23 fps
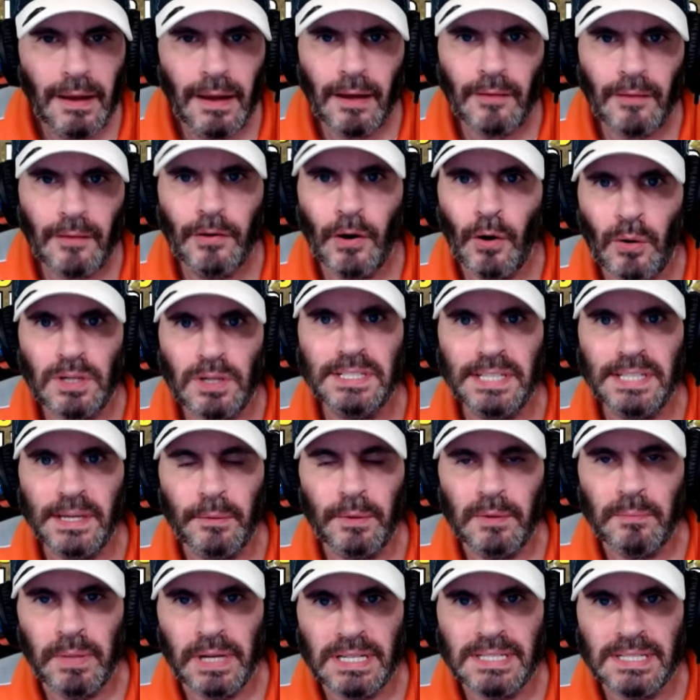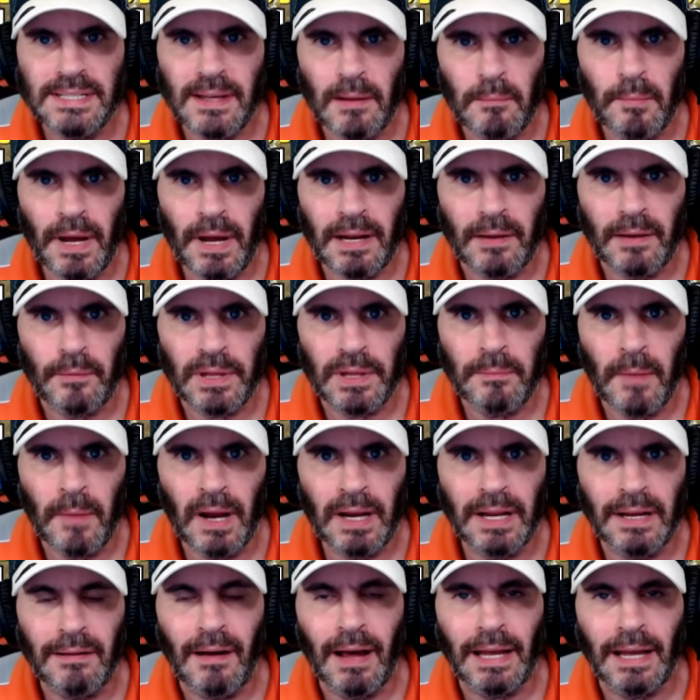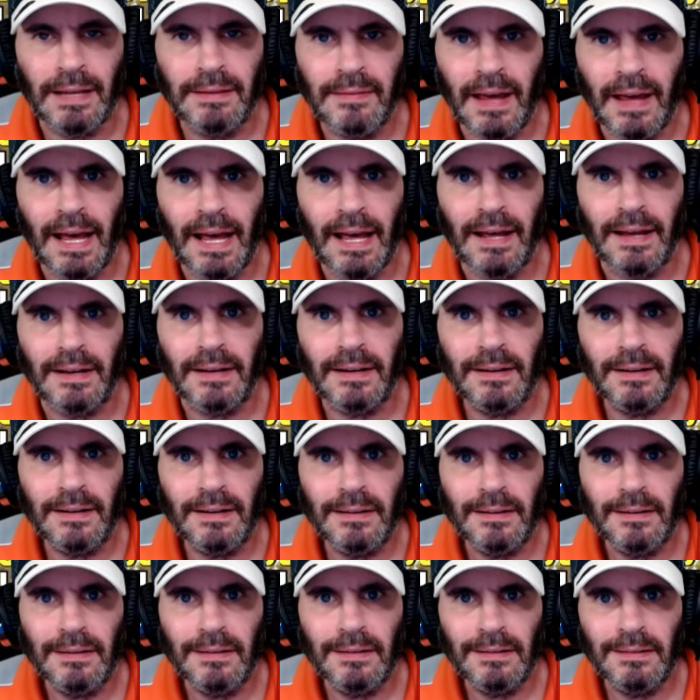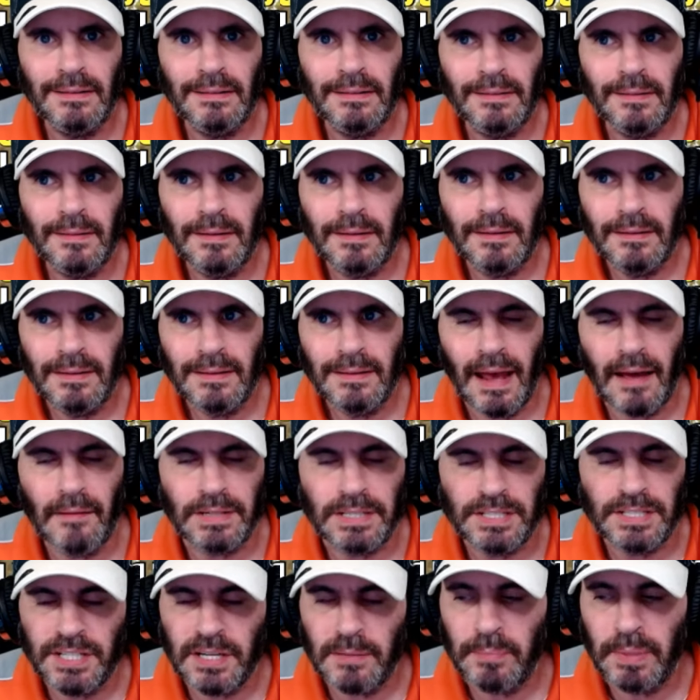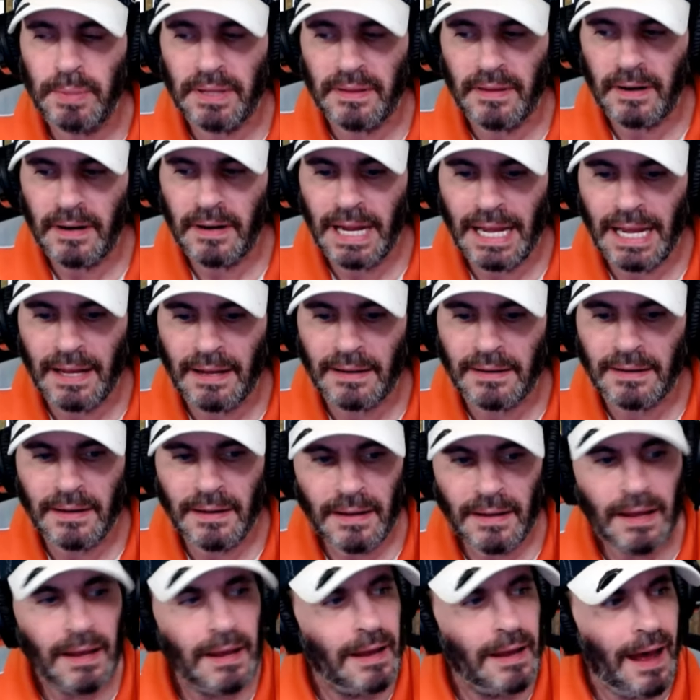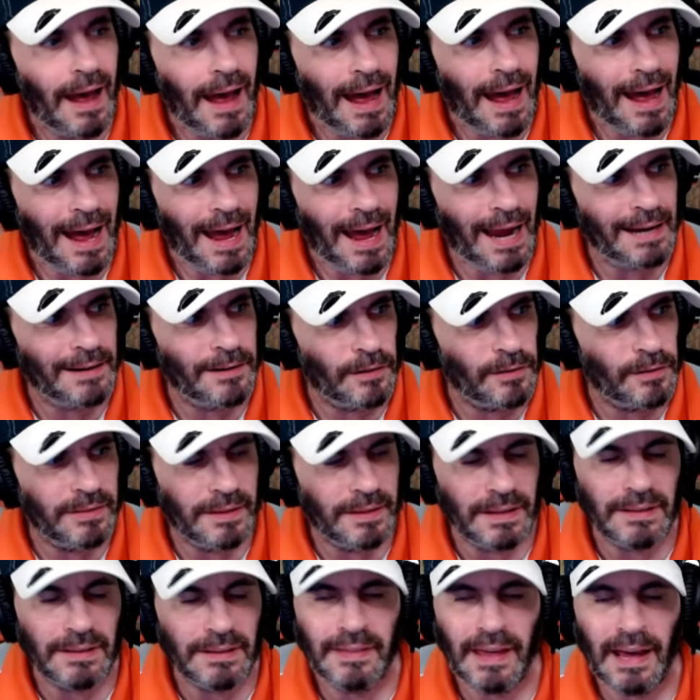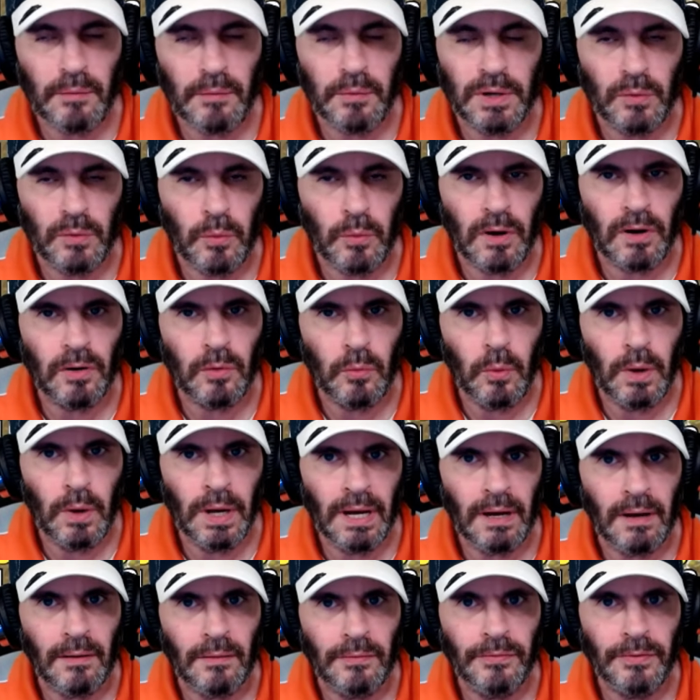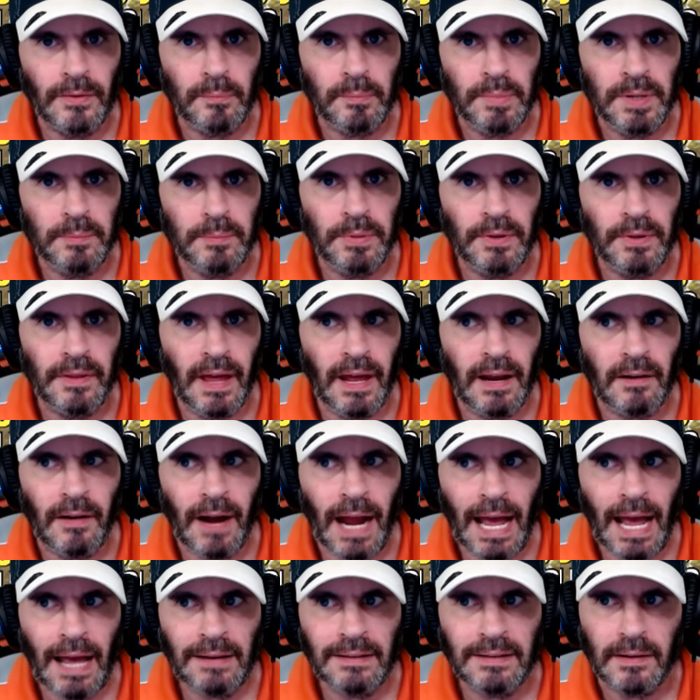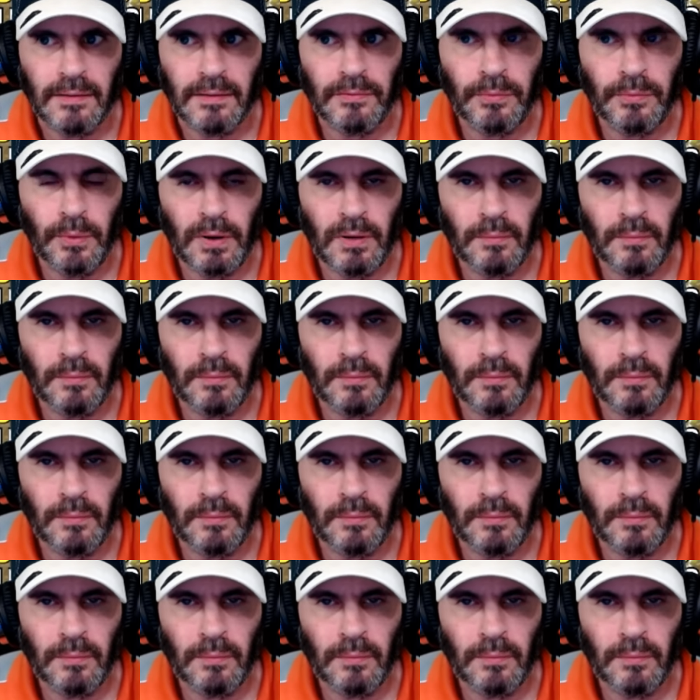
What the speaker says: of course it would be somebody with money like that to have a chip in their hand. I don't think that would work well for people that are active. What